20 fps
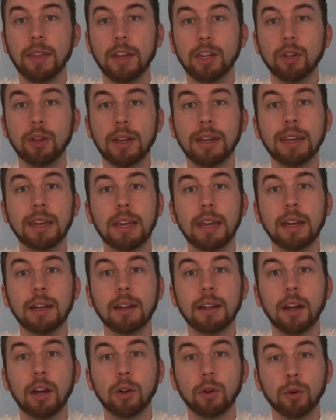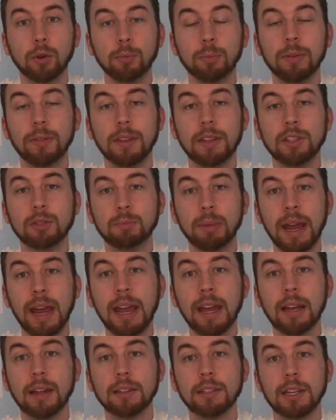then you can get a group of these
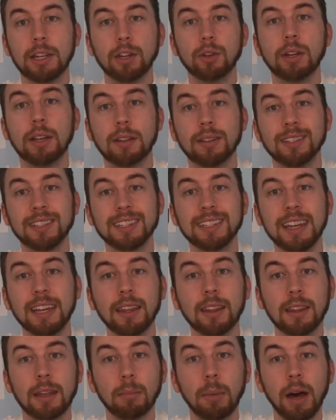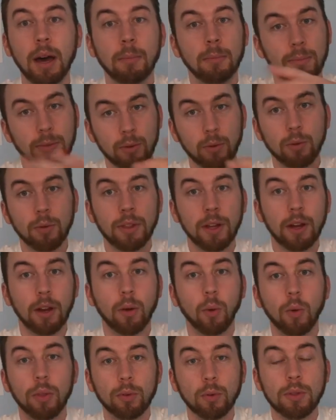bands and you can sync them up through
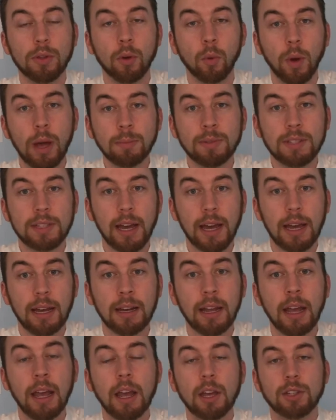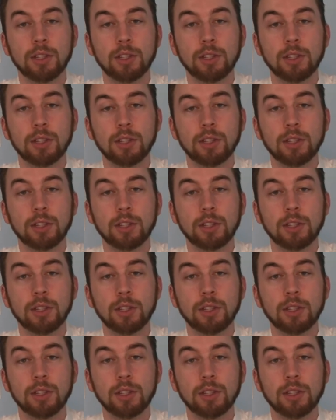their website,